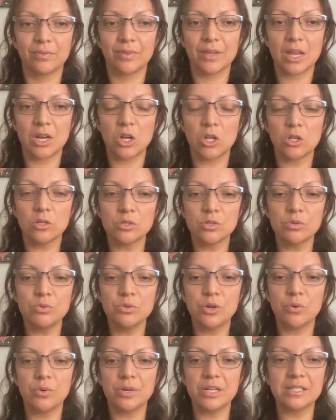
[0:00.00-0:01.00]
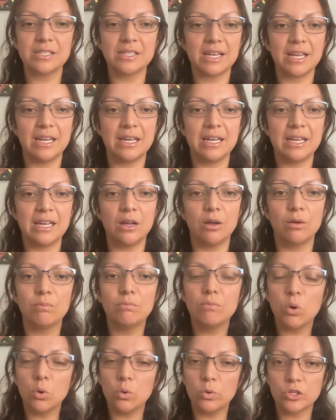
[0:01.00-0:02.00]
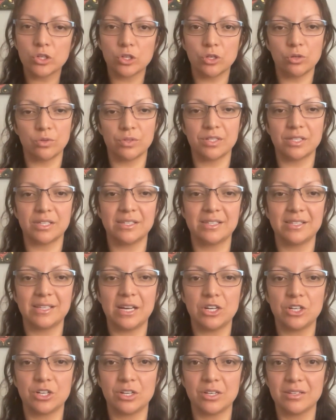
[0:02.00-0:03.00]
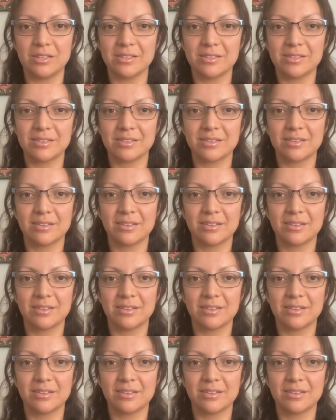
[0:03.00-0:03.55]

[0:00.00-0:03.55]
And also notice any emotional sensations.